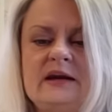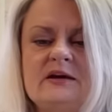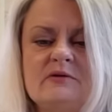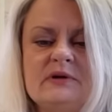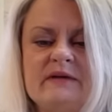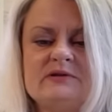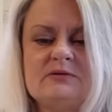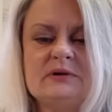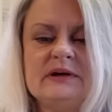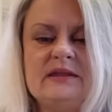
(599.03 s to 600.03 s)
you don't have to
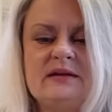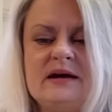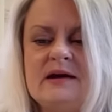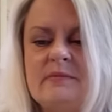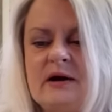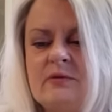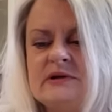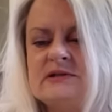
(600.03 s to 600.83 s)
really think about which